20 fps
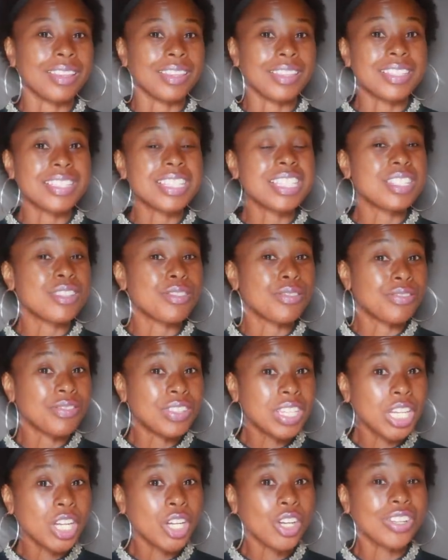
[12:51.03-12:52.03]
this is a
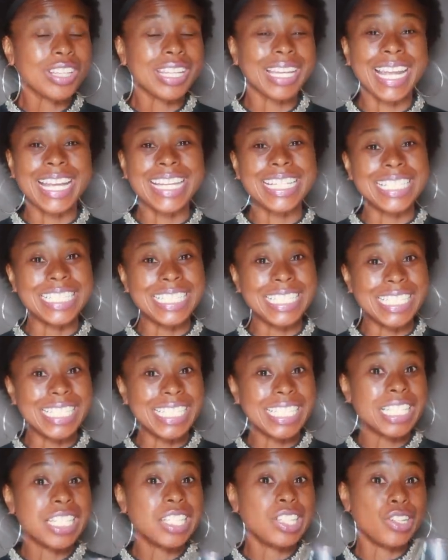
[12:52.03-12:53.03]
fear that I
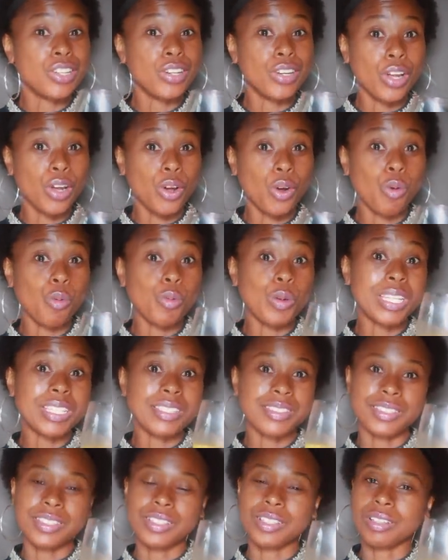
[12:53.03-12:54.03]
didn't know we
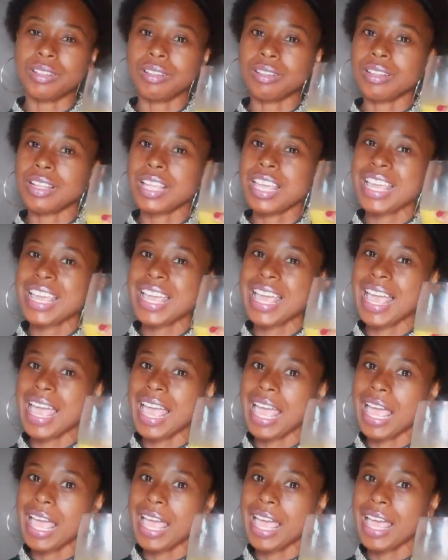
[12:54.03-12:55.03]
still
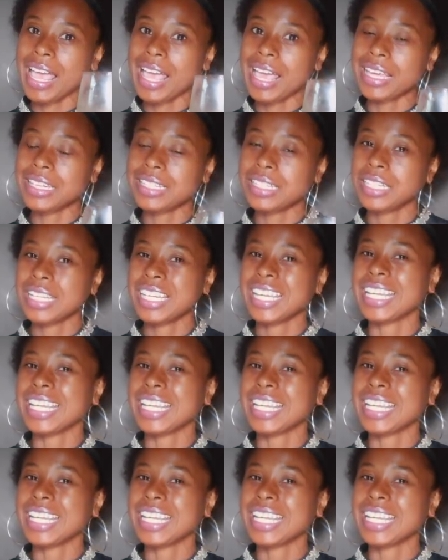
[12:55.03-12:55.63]
had.